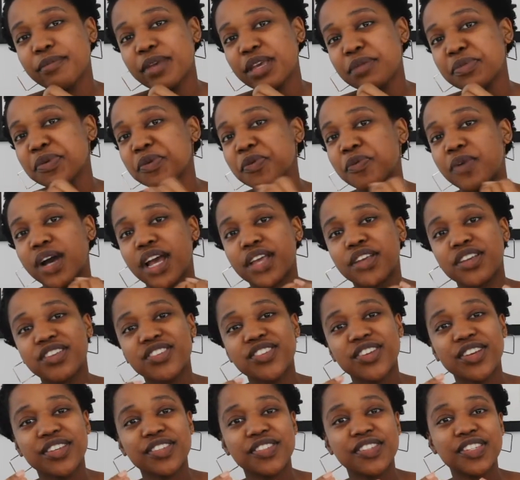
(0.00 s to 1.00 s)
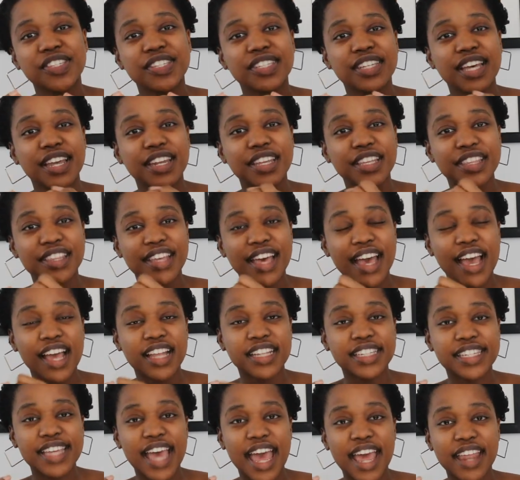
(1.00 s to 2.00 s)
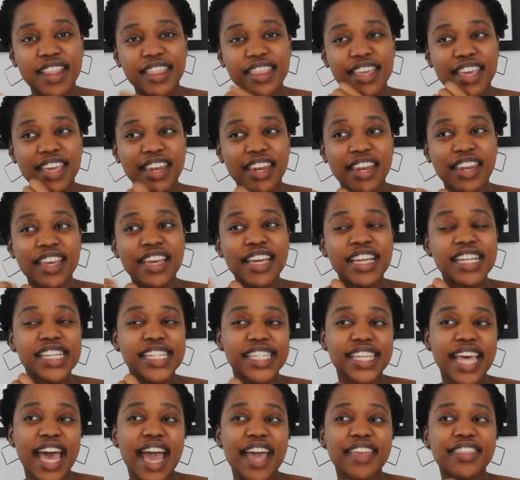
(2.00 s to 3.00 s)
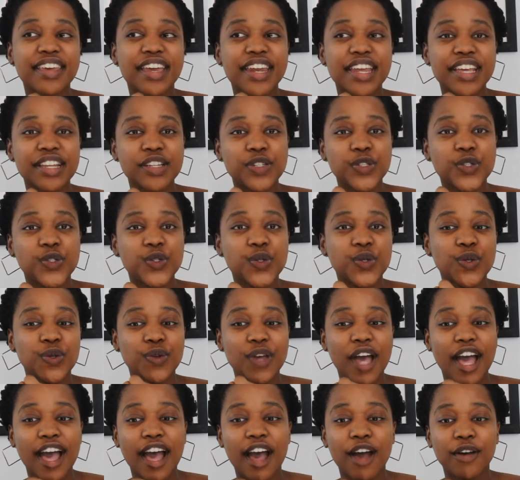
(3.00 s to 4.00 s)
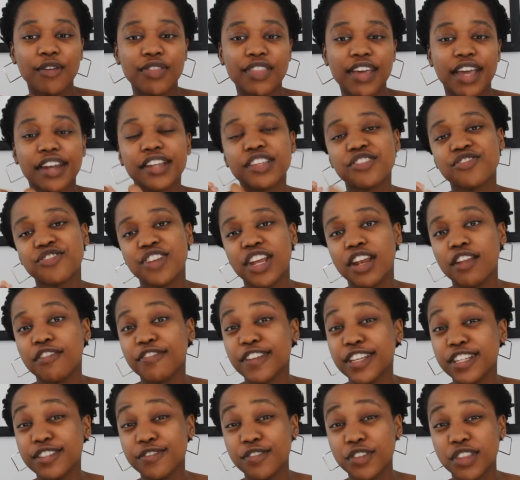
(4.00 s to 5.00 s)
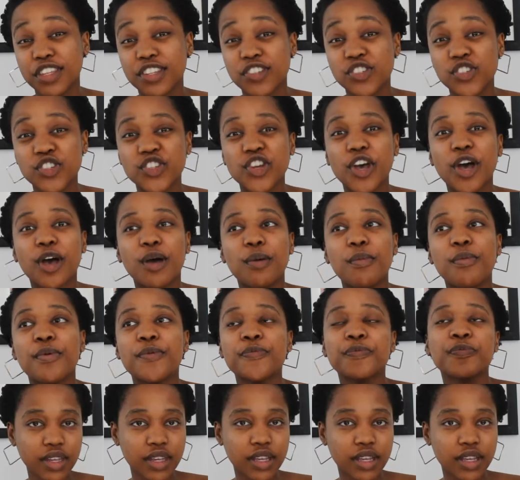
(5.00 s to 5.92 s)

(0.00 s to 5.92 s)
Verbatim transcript: Maybe why you chose to study that, and then tie that into how that is relevant for this job